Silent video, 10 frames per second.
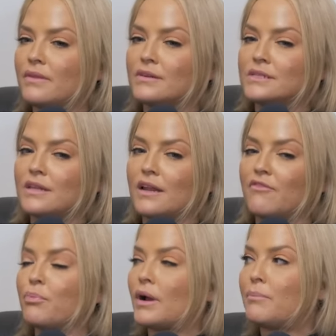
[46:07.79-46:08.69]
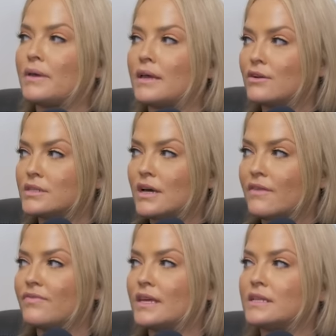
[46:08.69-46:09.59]
there's a lot of prepping, there's a lot
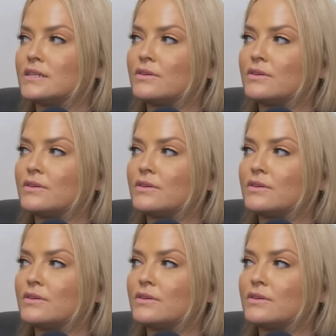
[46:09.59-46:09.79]
of things,